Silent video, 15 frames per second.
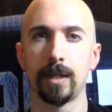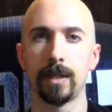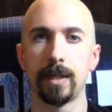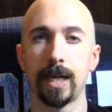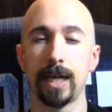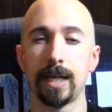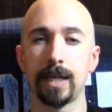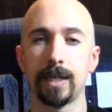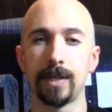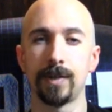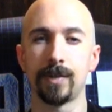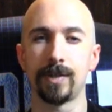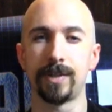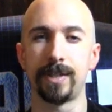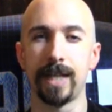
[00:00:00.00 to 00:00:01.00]
that
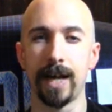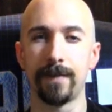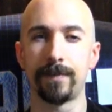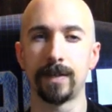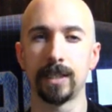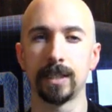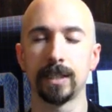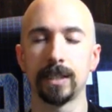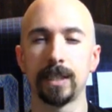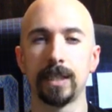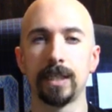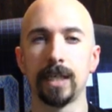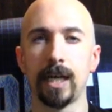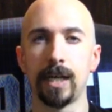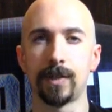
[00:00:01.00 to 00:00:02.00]
is
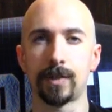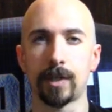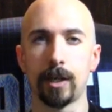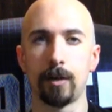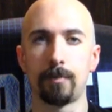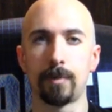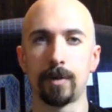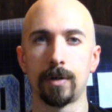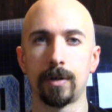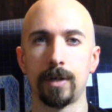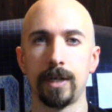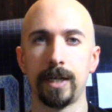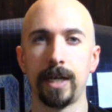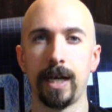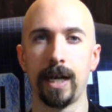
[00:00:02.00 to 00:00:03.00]
definitely a scalper
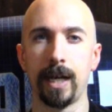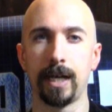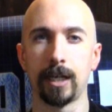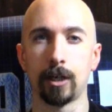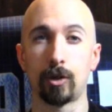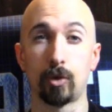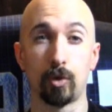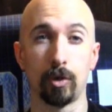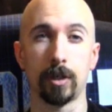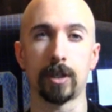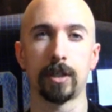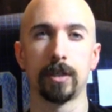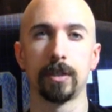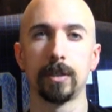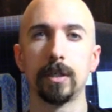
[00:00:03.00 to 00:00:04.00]
and a
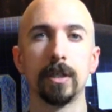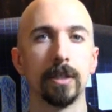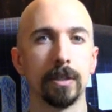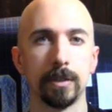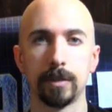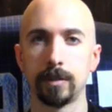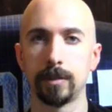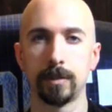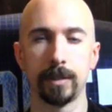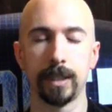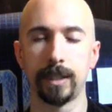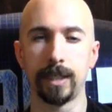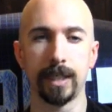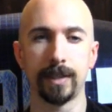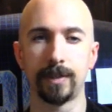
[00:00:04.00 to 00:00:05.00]
crook.
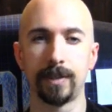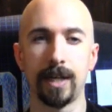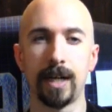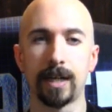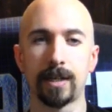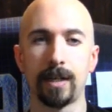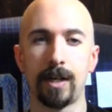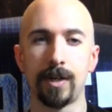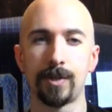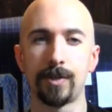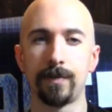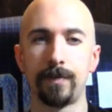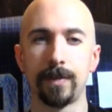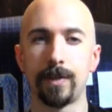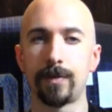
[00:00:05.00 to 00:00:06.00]
It does not cost
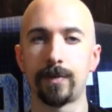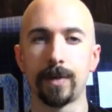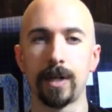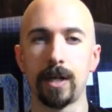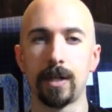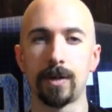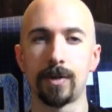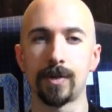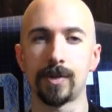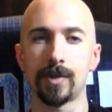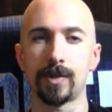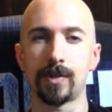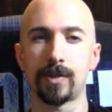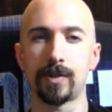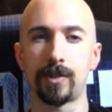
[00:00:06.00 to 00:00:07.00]
you $53
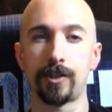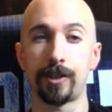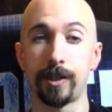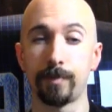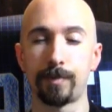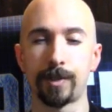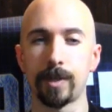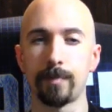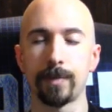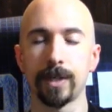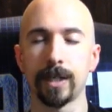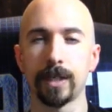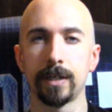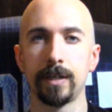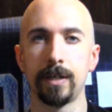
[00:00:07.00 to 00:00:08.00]
to ship
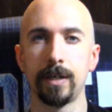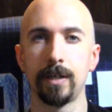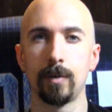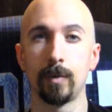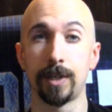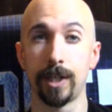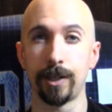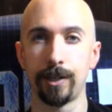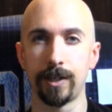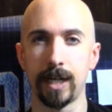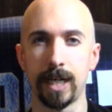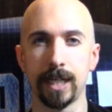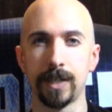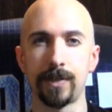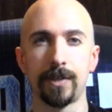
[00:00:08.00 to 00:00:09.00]
something within the
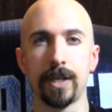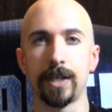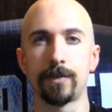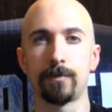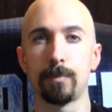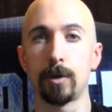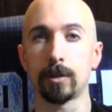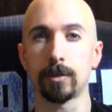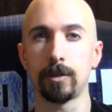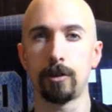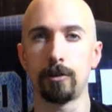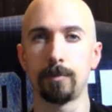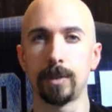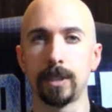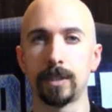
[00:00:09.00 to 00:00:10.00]
United States from
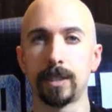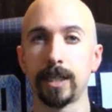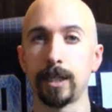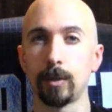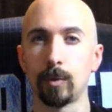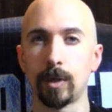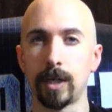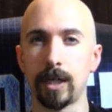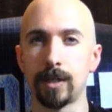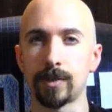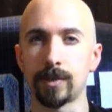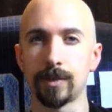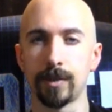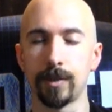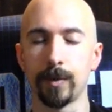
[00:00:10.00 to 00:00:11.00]
Oklahoma to anywhere
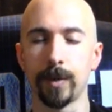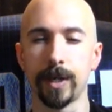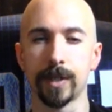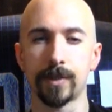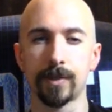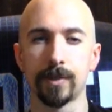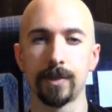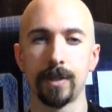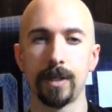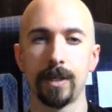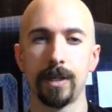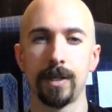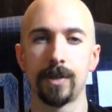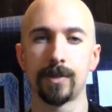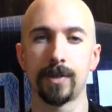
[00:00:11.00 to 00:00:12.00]
else in the US.
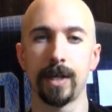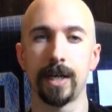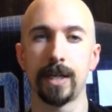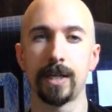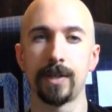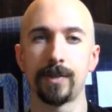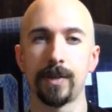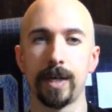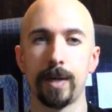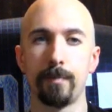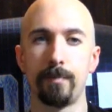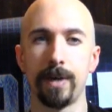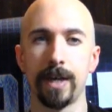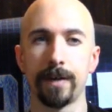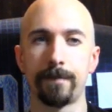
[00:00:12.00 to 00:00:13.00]
So that is a
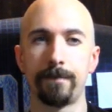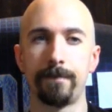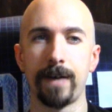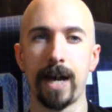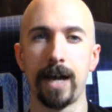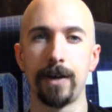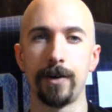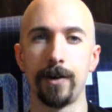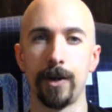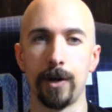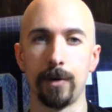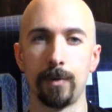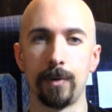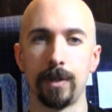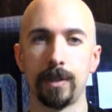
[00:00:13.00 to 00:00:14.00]
big fat
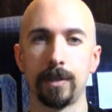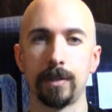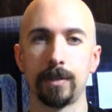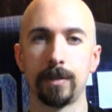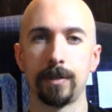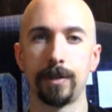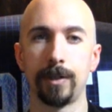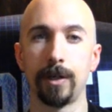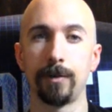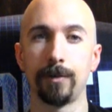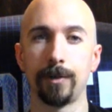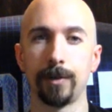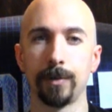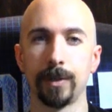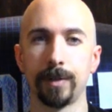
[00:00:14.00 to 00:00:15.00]
no. Don't
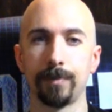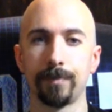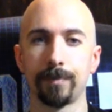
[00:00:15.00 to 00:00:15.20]
do it.